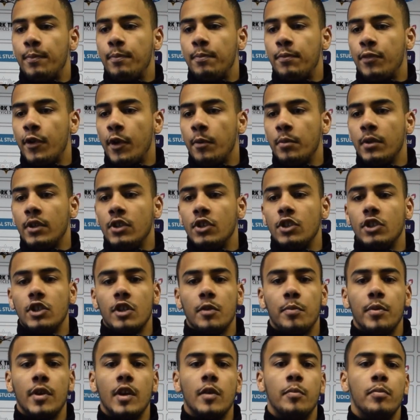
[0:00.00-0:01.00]
Probably just
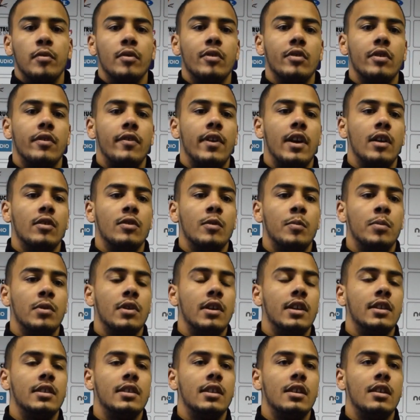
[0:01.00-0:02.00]
the people around the
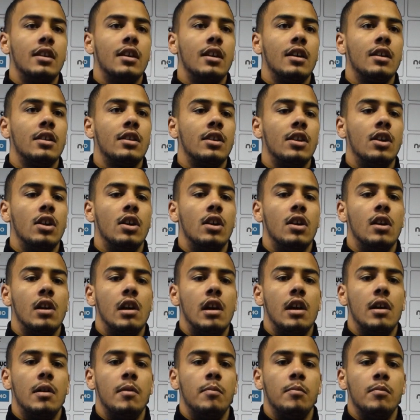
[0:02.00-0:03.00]
place here, you
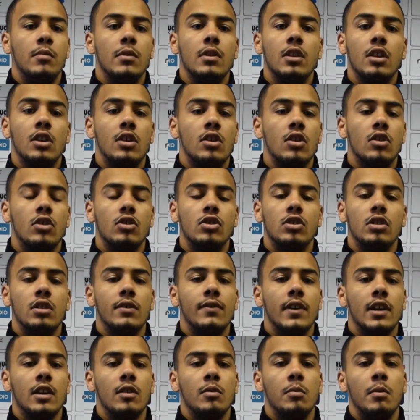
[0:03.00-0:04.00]
know, the coaches
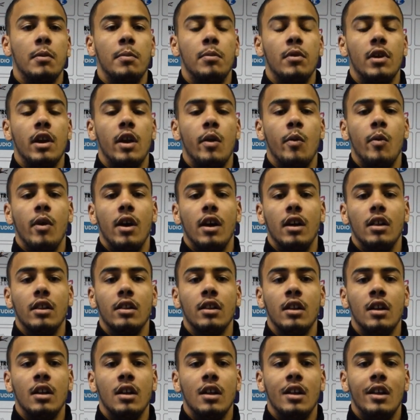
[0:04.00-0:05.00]
have handled me pretty
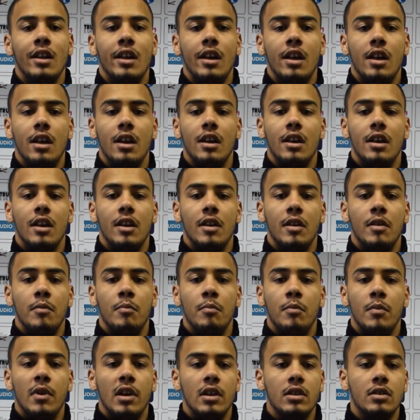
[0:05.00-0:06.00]
well.
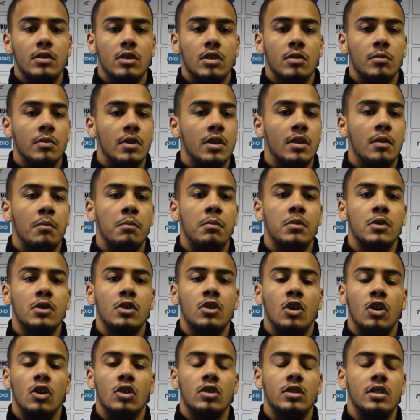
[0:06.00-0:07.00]
Some
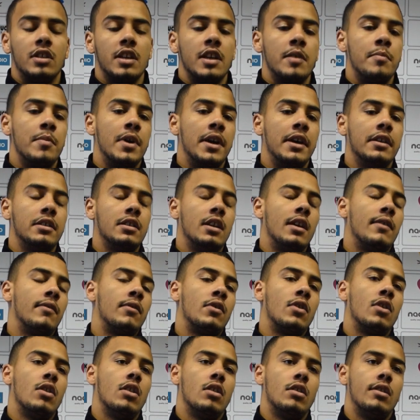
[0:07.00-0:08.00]
close teammates that
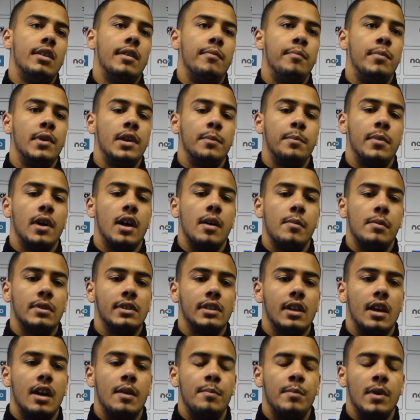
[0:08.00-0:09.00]
I've got, they've been by my
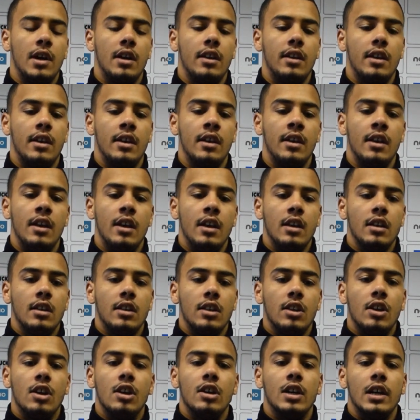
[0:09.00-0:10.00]
side by it.
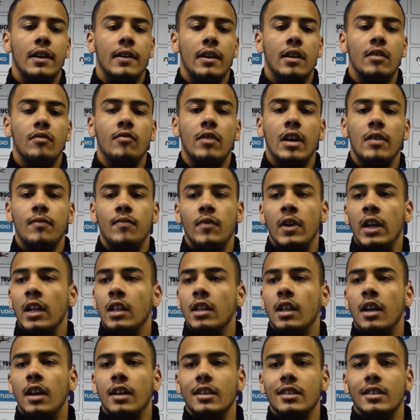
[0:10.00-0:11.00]
you know, I've
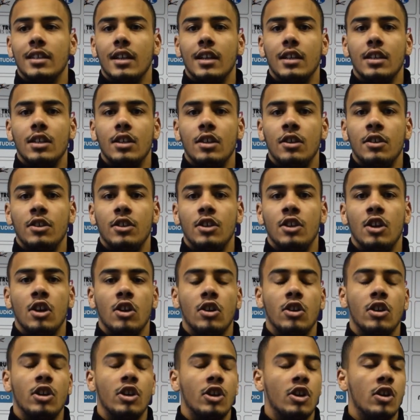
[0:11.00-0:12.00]
realised that you're
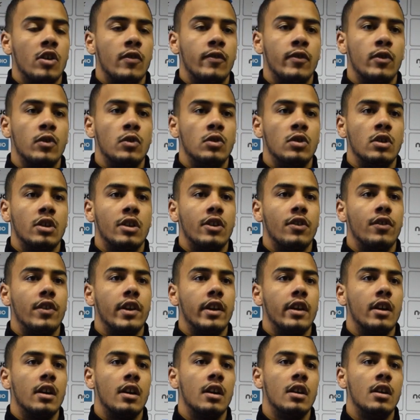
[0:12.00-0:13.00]
not going to go through your
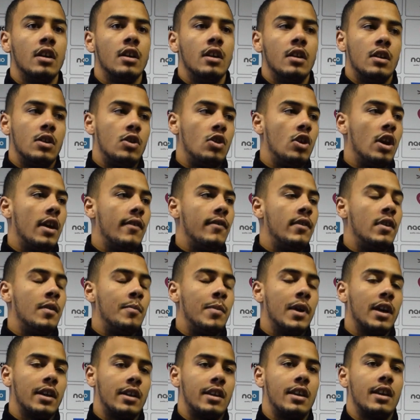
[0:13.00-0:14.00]
career not having
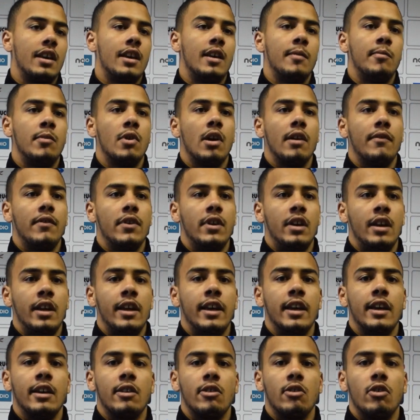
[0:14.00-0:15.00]
a bad game, not having a
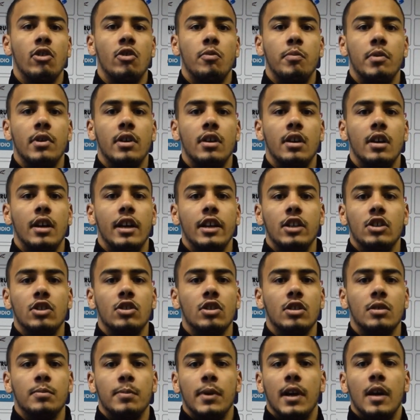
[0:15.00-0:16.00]
hiccup. It's
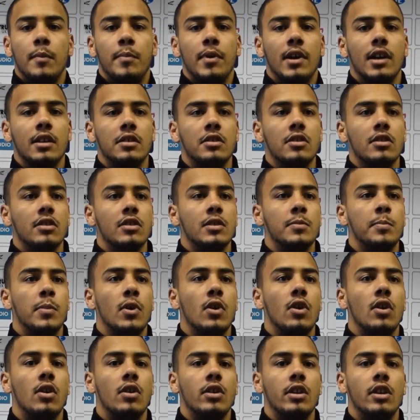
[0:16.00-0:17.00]
just part and parcel of the
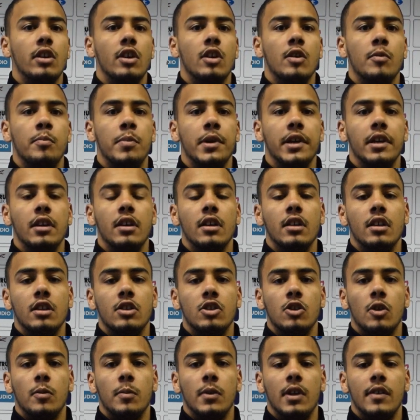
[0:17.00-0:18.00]
sport, you know, being at the
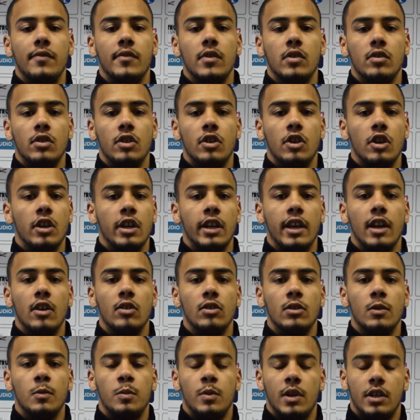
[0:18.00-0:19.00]
top level, you're going to get
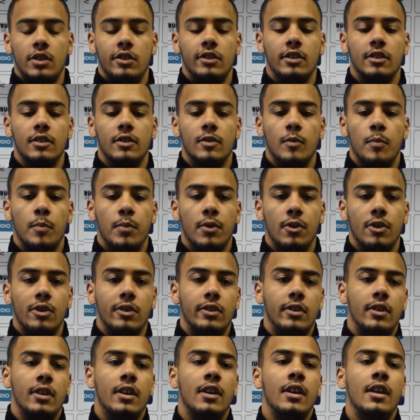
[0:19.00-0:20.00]
under pressure at some
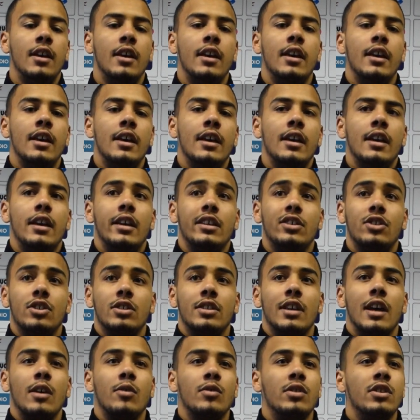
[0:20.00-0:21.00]
point. It's
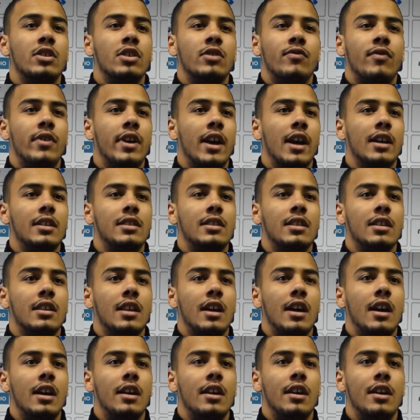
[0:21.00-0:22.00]
just how you just react to
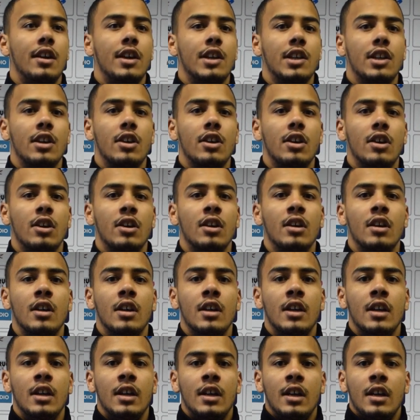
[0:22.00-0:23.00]
that, you know.
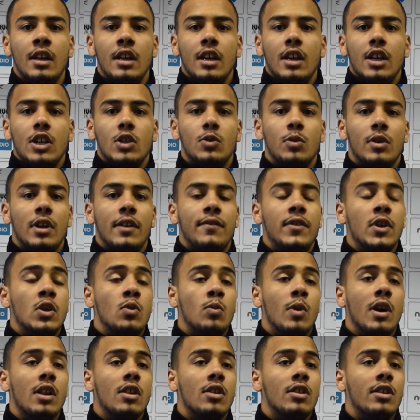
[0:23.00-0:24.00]
So if you
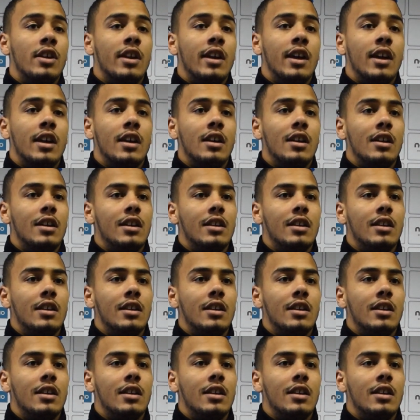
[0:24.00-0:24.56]
dwell on it,